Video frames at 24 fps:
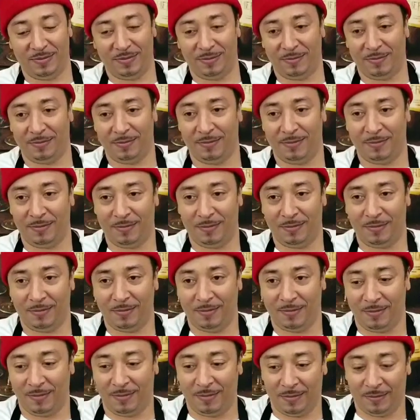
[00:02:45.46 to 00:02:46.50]

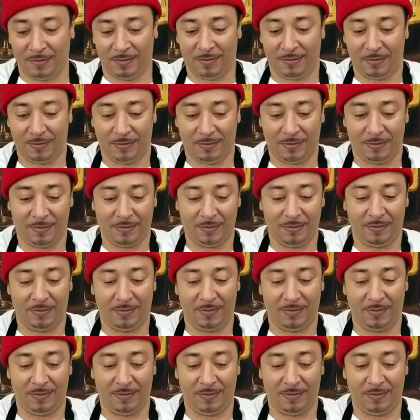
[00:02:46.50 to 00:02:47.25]
(no one is talking)